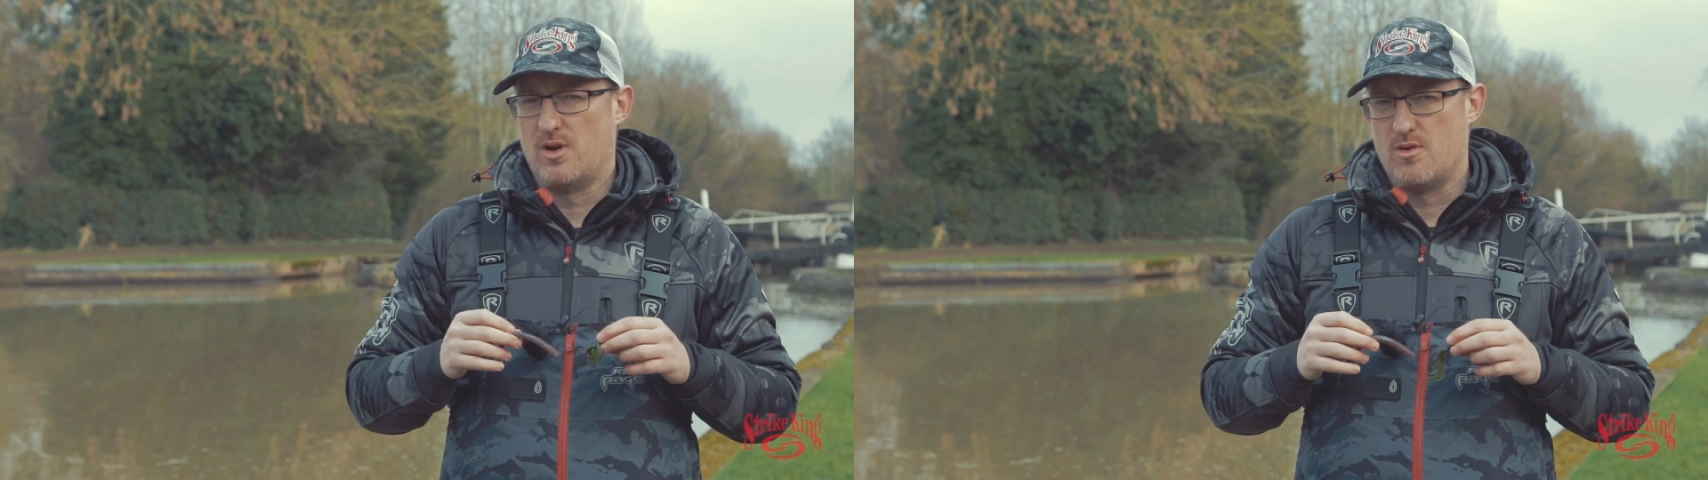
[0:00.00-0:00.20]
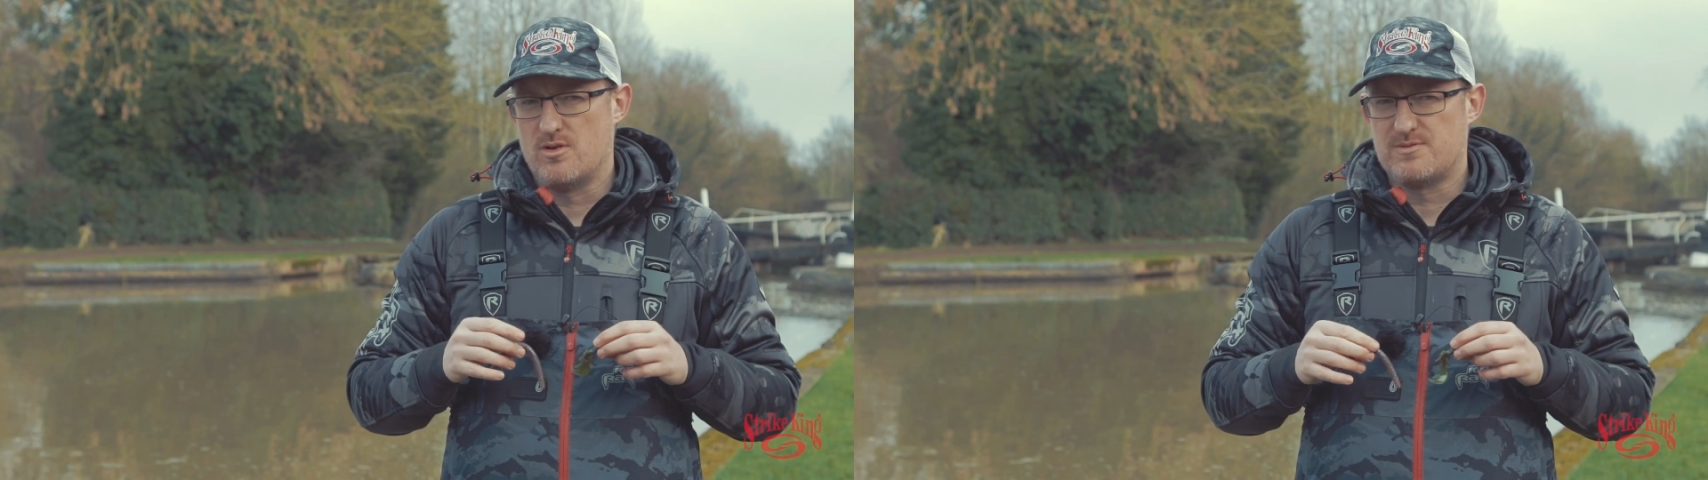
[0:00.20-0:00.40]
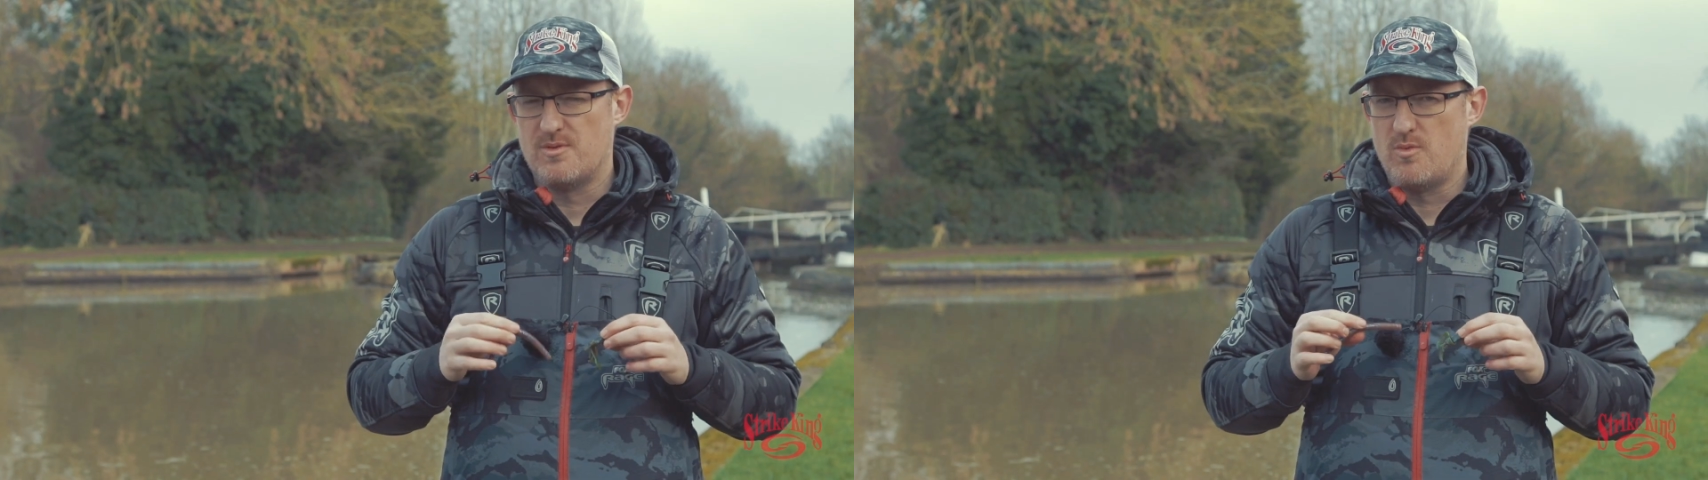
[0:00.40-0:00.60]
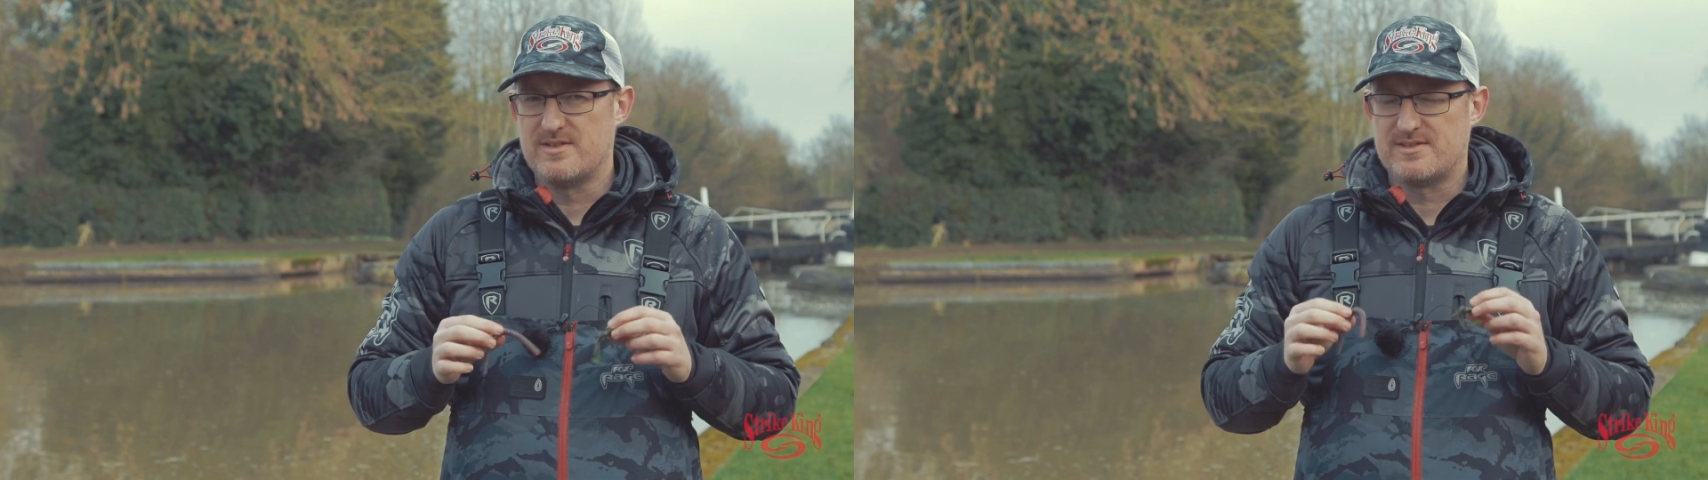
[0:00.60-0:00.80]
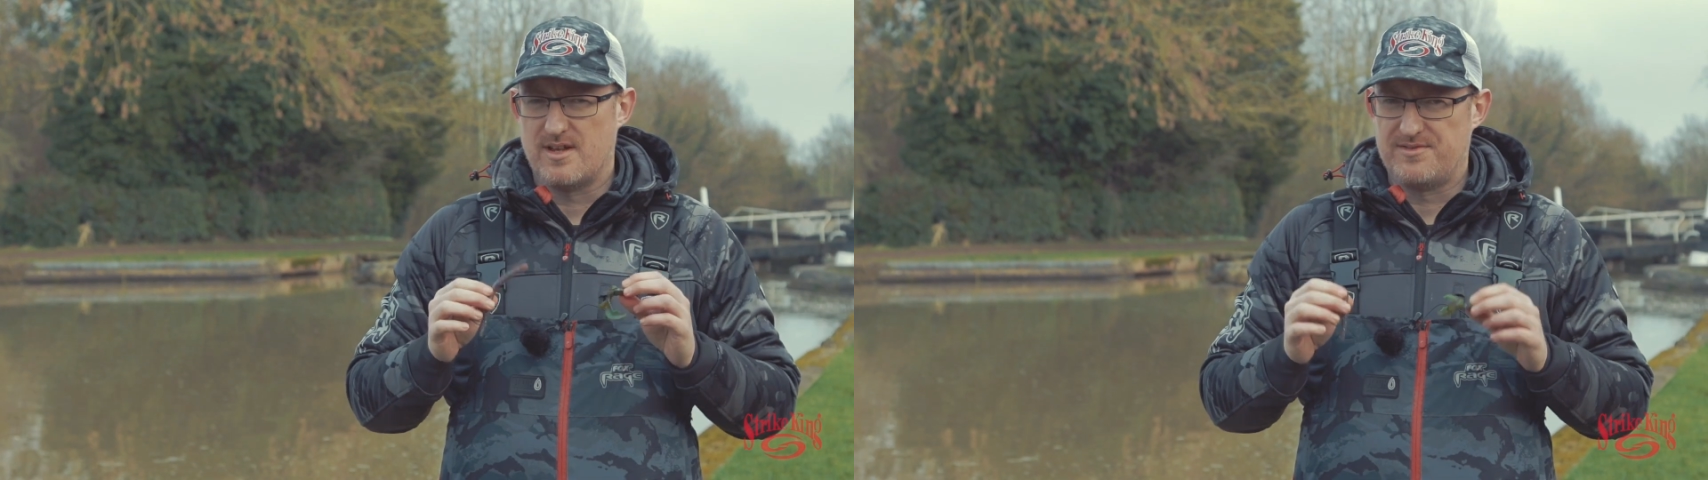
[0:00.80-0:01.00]
lures, but
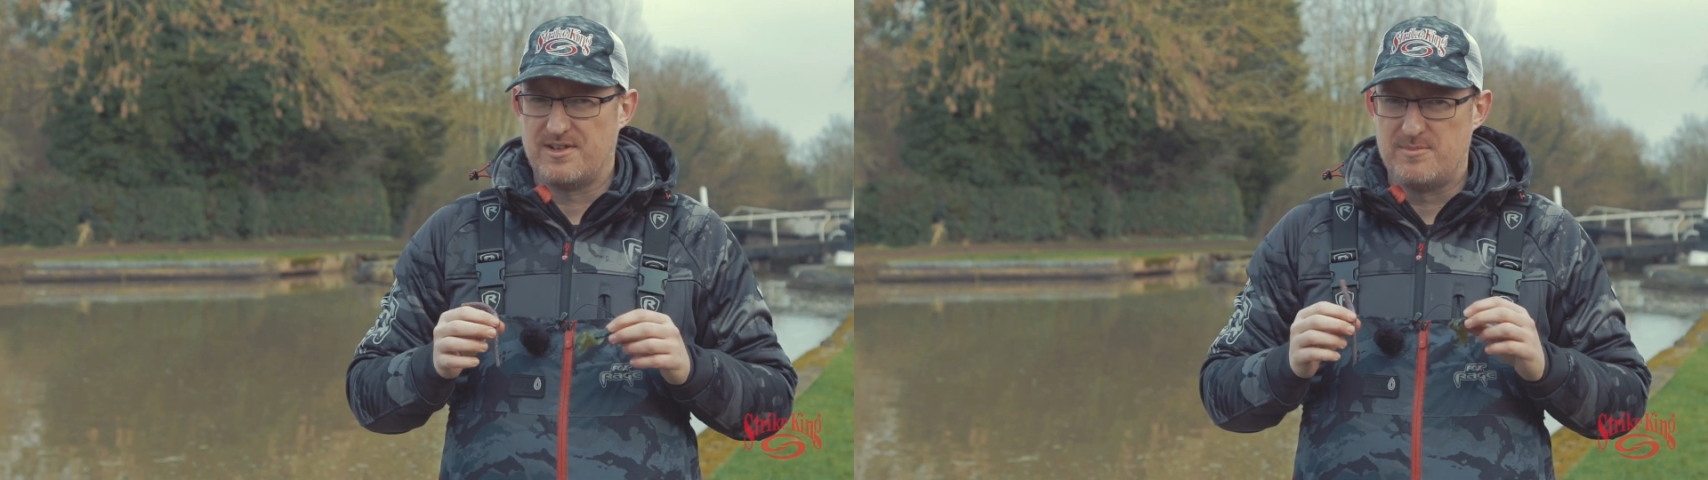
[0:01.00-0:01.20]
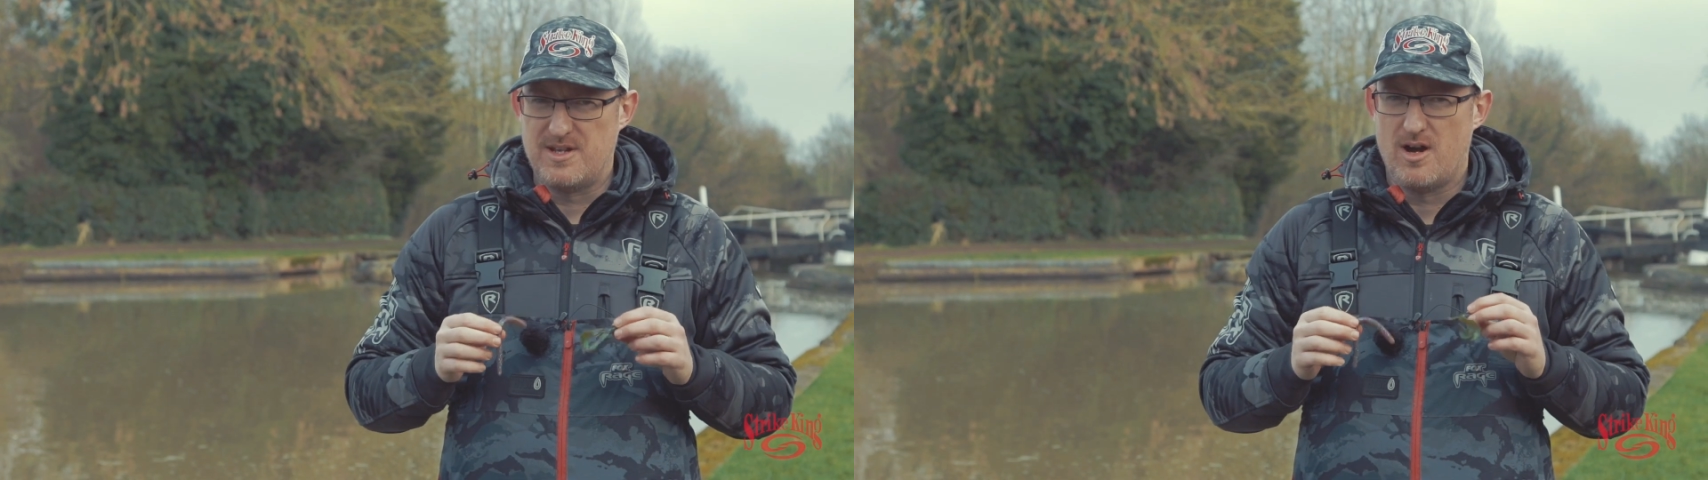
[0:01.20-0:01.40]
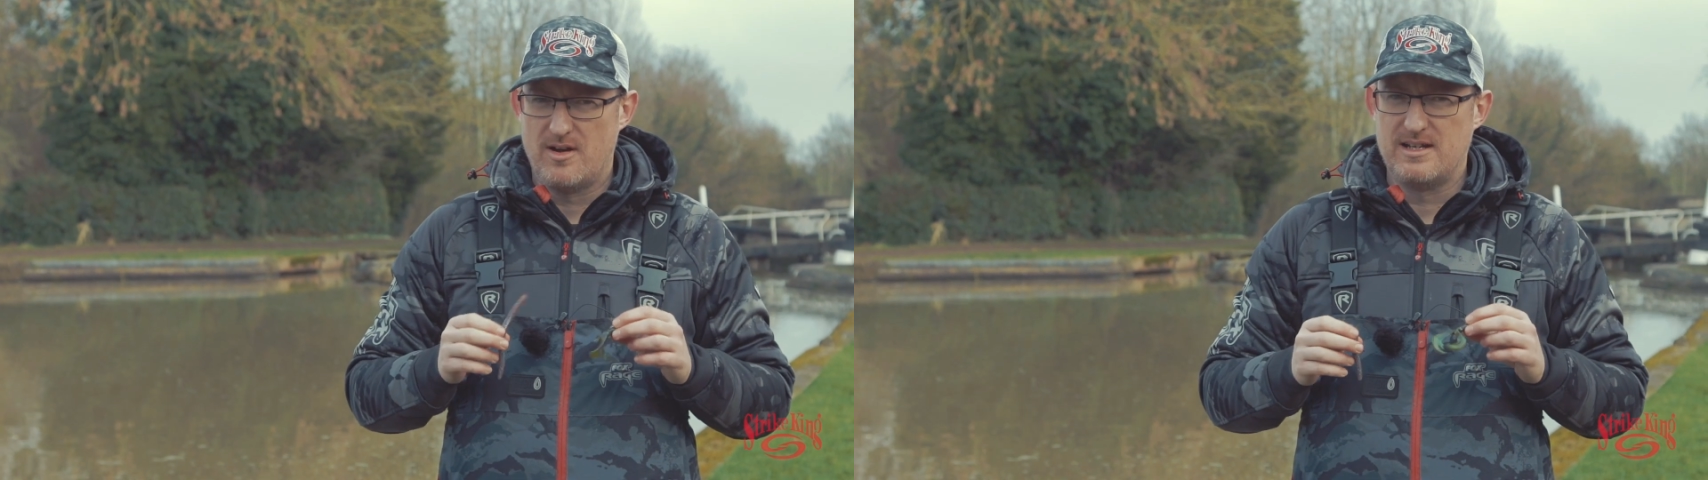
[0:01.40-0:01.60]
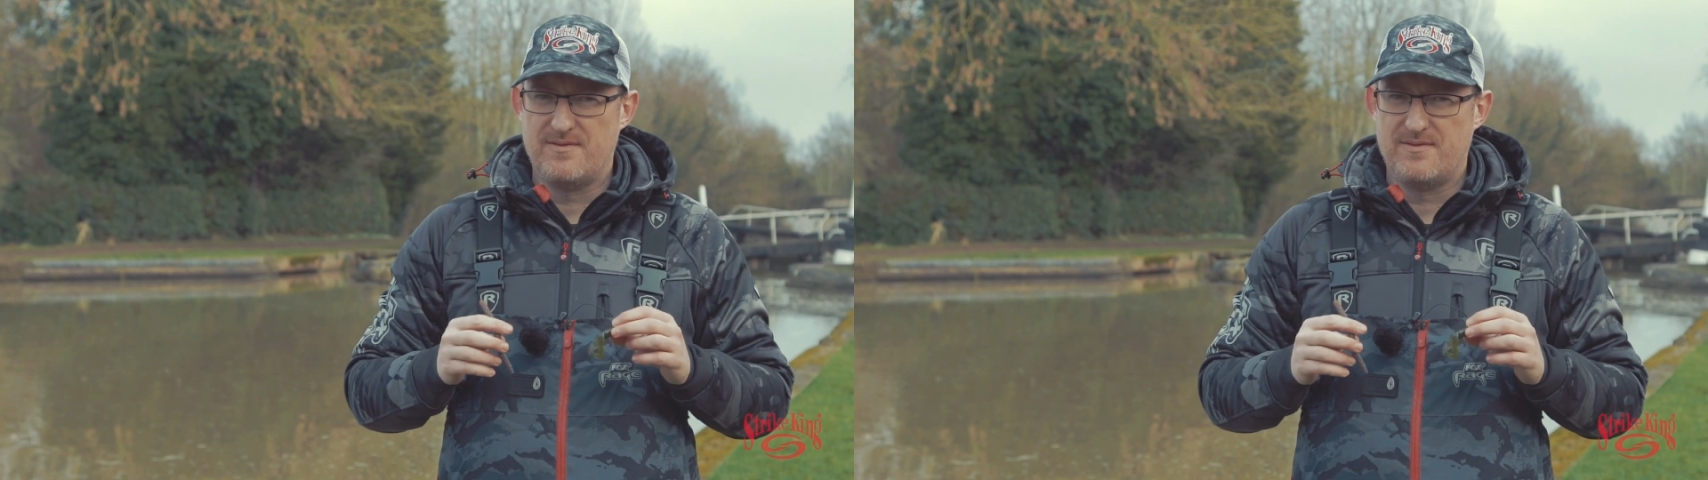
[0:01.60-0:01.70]
ones that I think will be highly